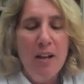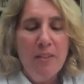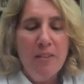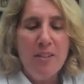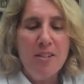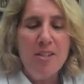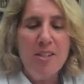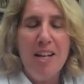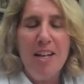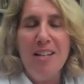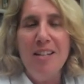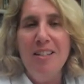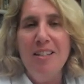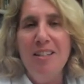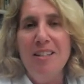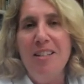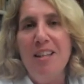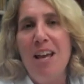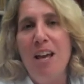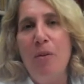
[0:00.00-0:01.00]
The second
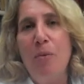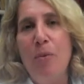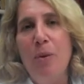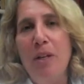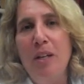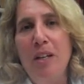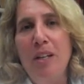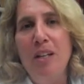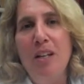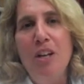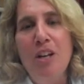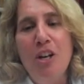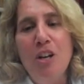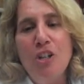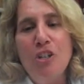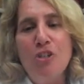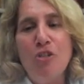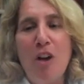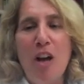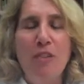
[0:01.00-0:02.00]
is that we
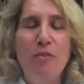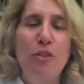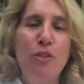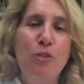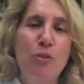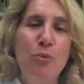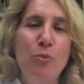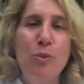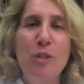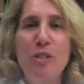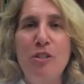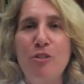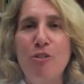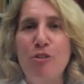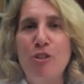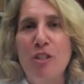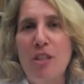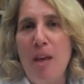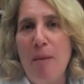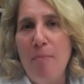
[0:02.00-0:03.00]
strive to do research
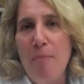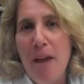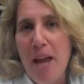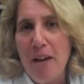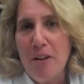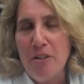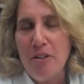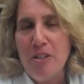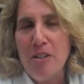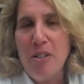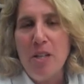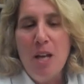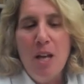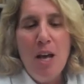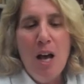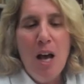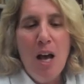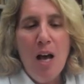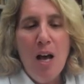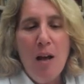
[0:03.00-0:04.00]
that matters.
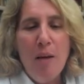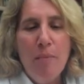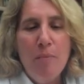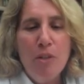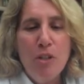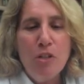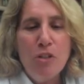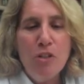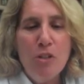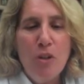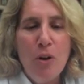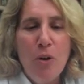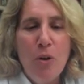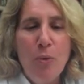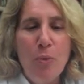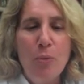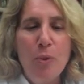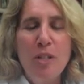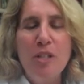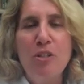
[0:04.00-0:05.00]

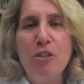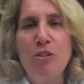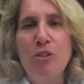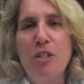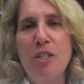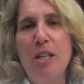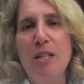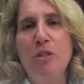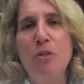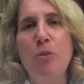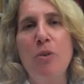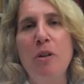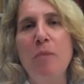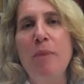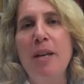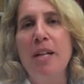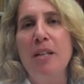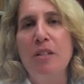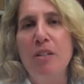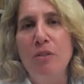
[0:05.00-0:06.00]
So research that's going to
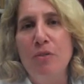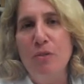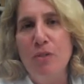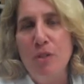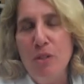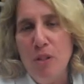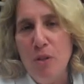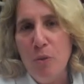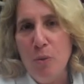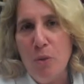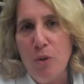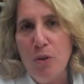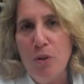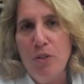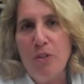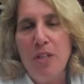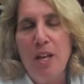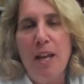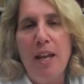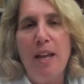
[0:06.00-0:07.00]
make a difference in the
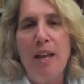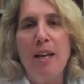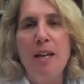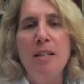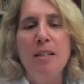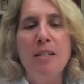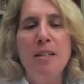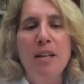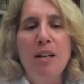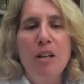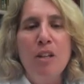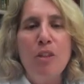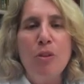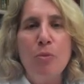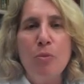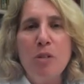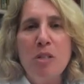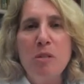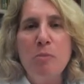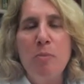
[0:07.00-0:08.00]
world. And the
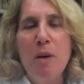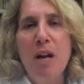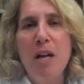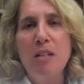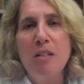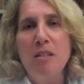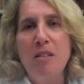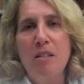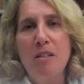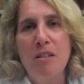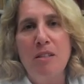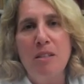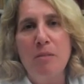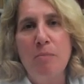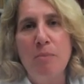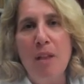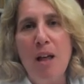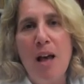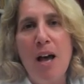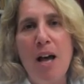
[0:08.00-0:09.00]
response to this
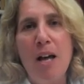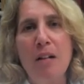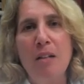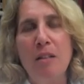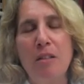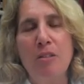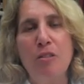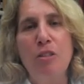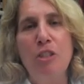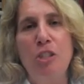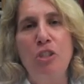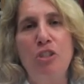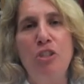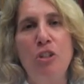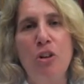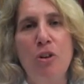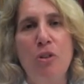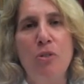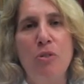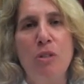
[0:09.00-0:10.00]
blog clearly
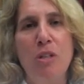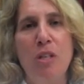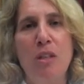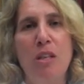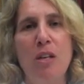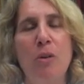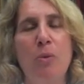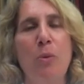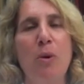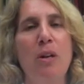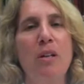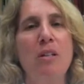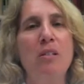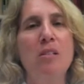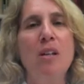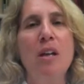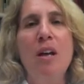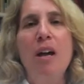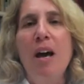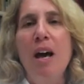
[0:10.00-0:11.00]
shows that there
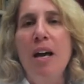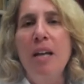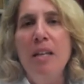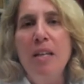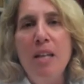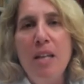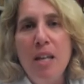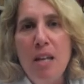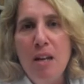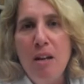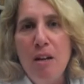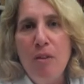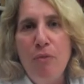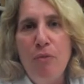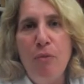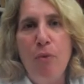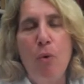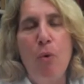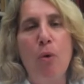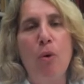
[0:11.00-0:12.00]
was a need
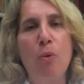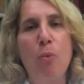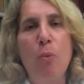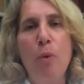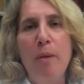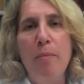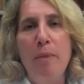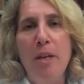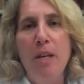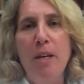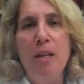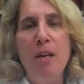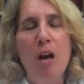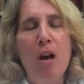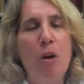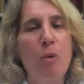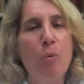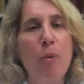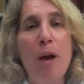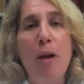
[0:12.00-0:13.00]
for women
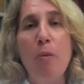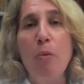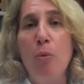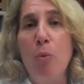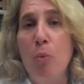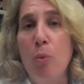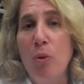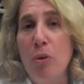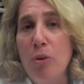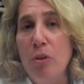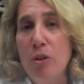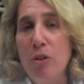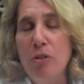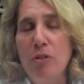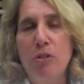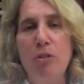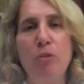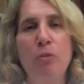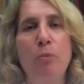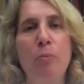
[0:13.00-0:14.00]
around the
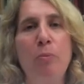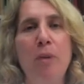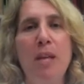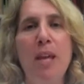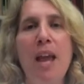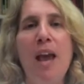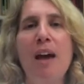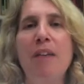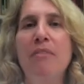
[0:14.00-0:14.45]
world to be